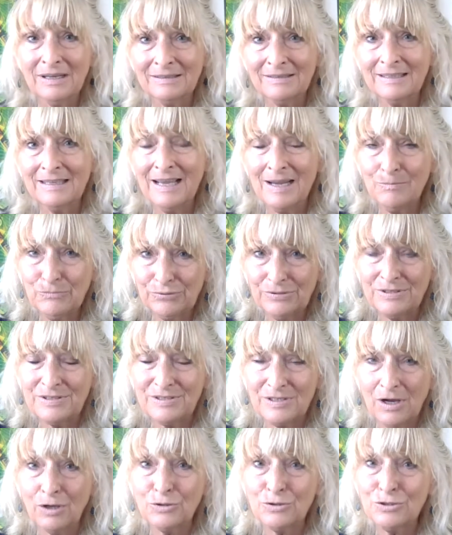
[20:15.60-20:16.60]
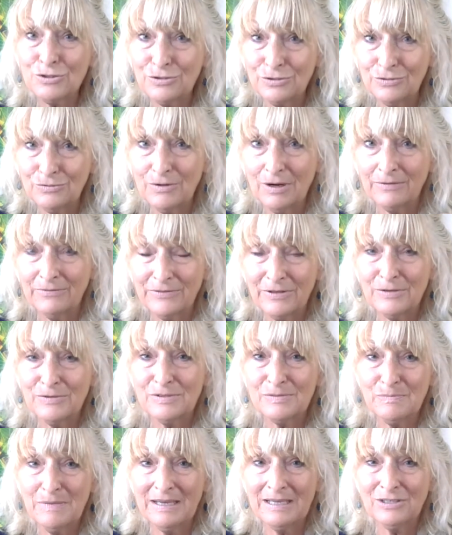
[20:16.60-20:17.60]
and the Empress are two of
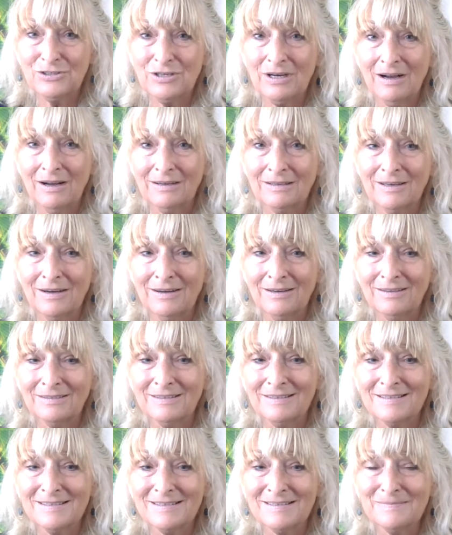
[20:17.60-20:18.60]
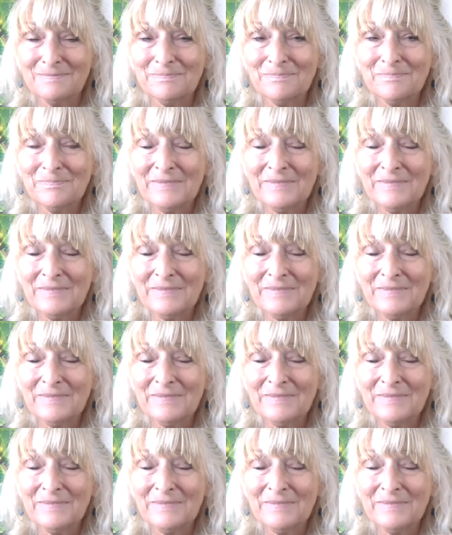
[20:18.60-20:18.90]
those major arcanas.